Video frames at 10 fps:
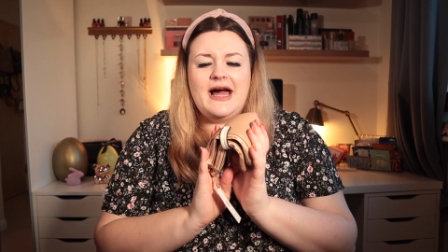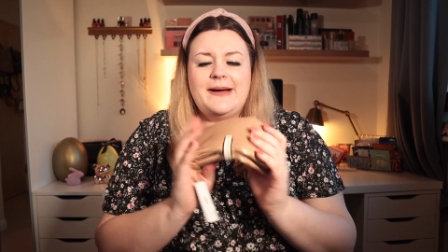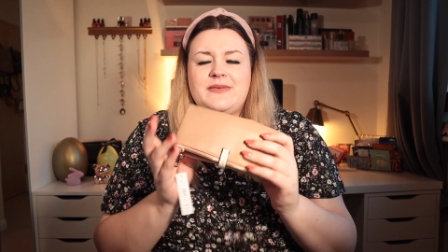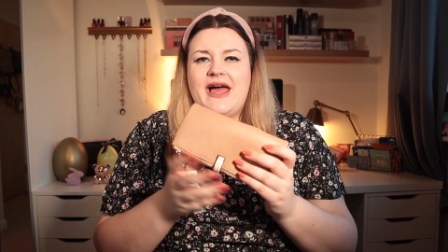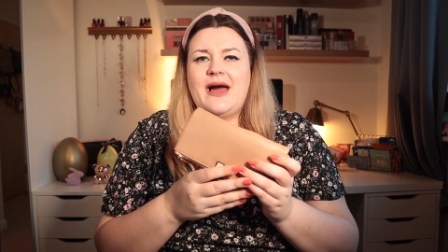
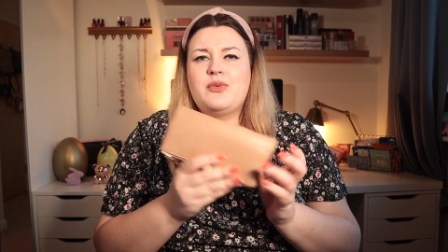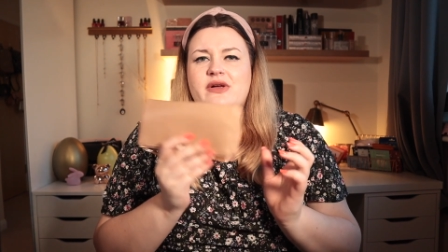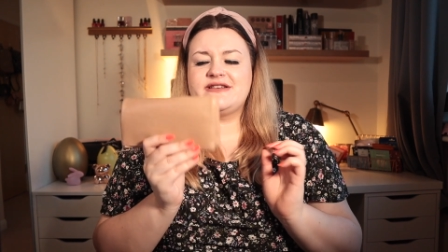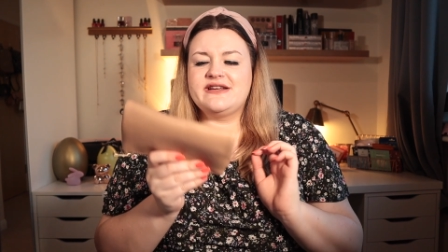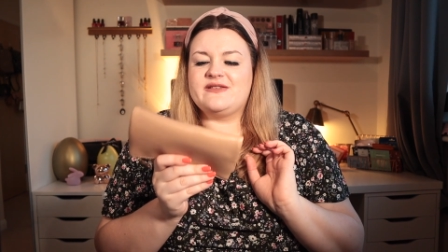Um, like I
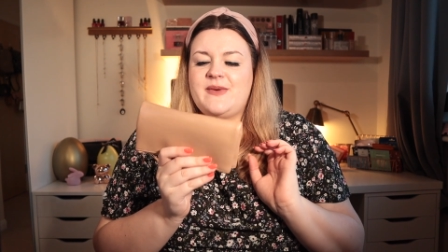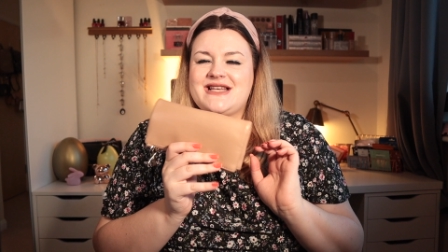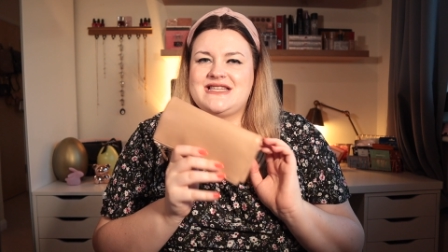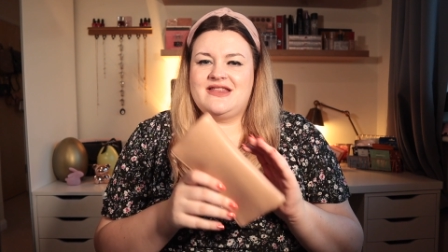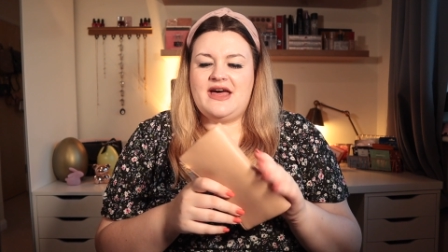wasn't
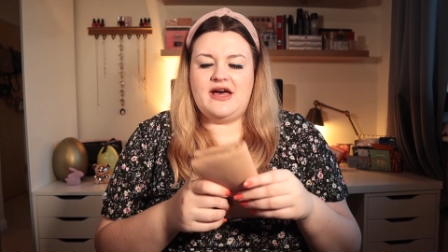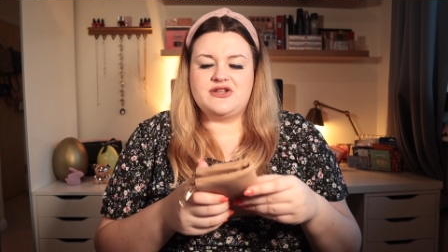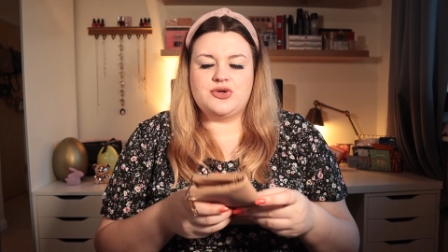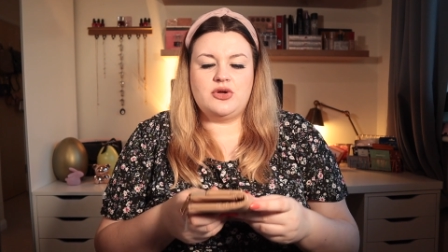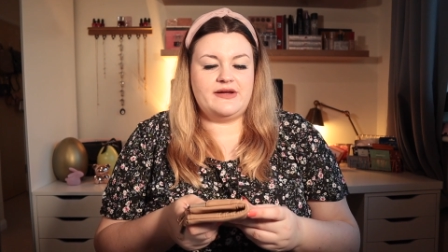expecting that
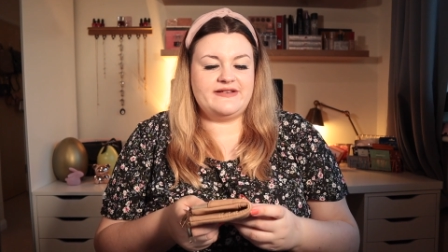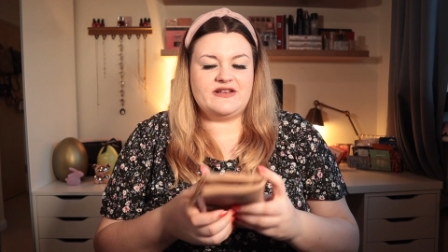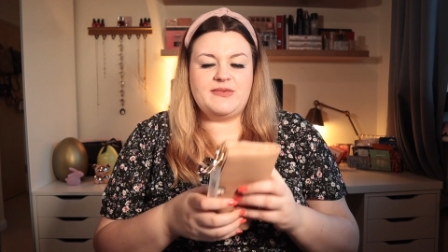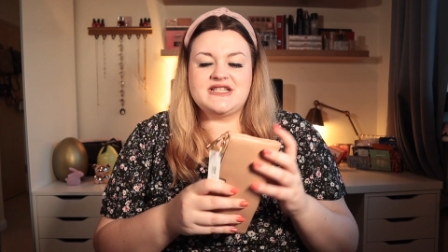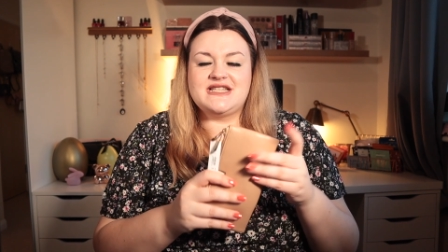at all. I was
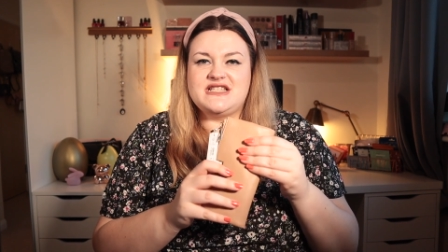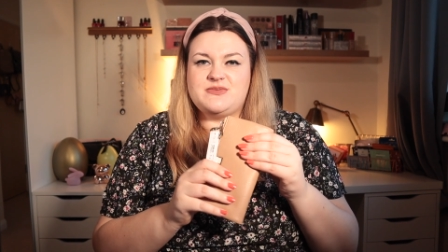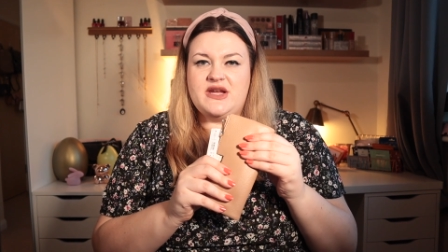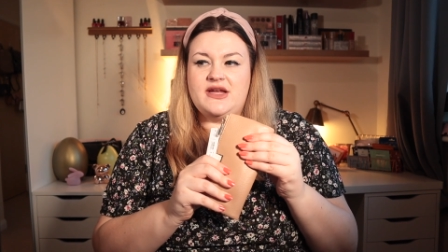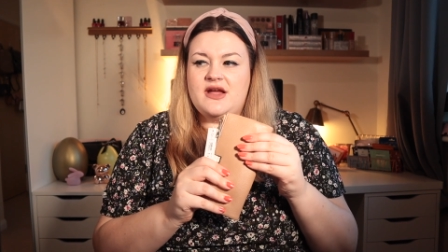expecting it
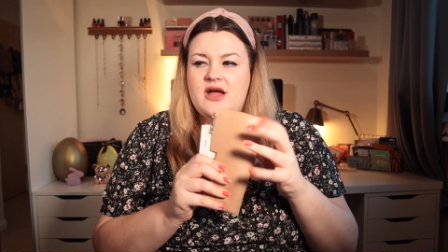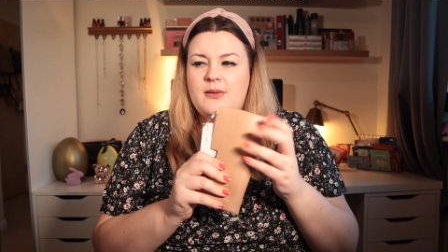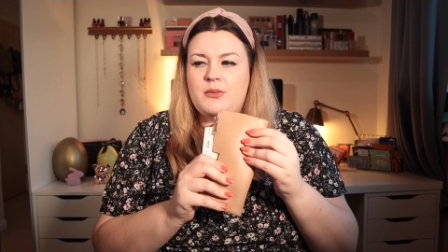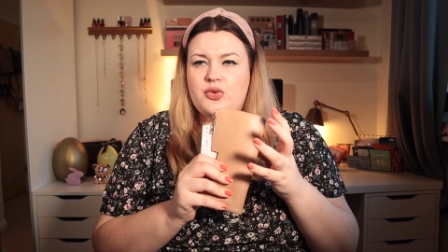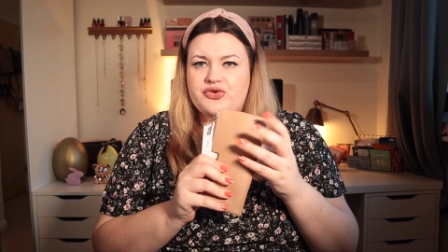to be
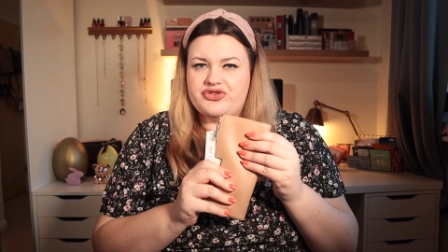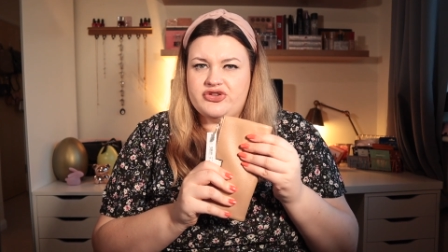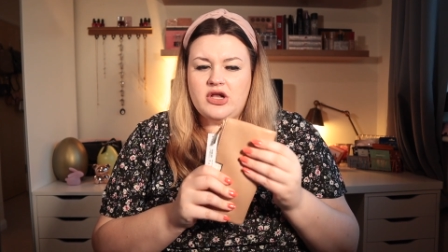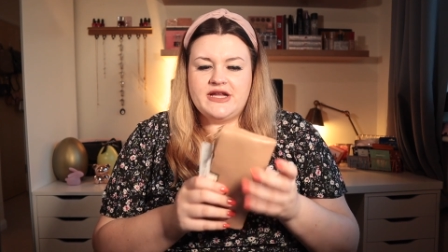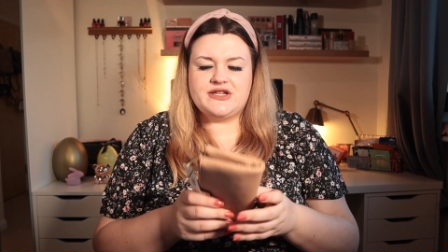more
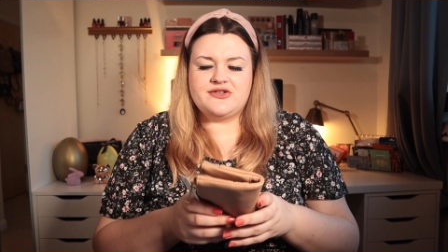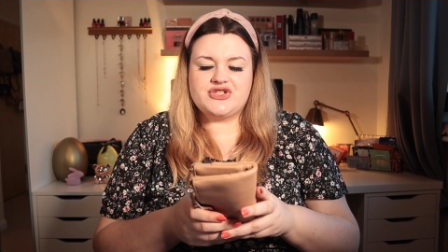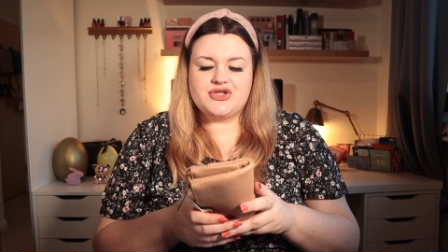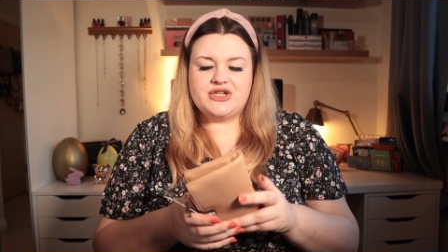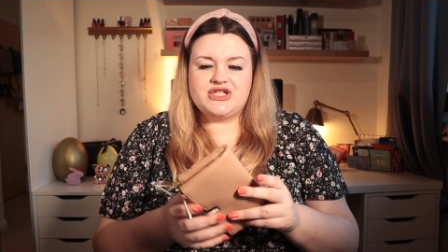solid and
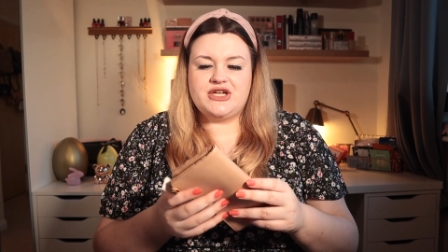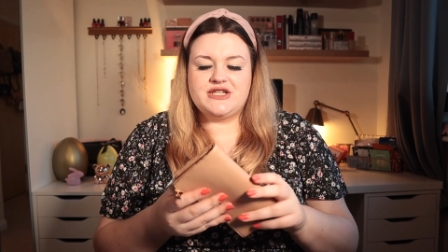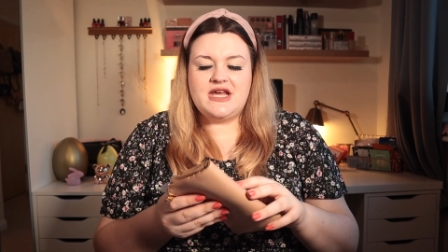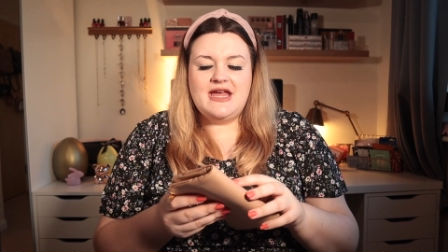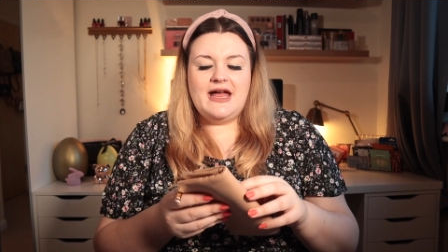structured.